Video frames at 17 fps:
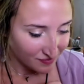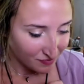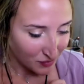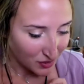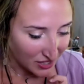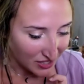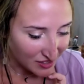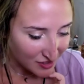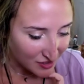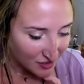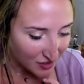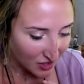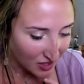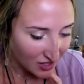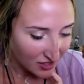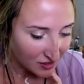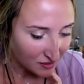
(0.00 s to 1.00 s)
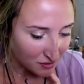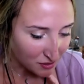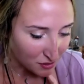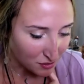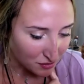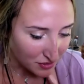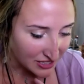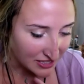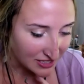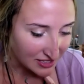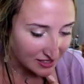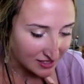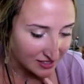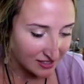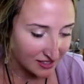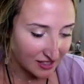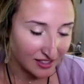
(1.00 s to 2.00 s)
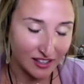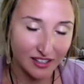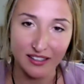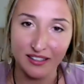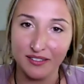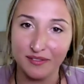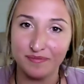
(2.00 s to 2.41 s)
But I thought of the wrens singing.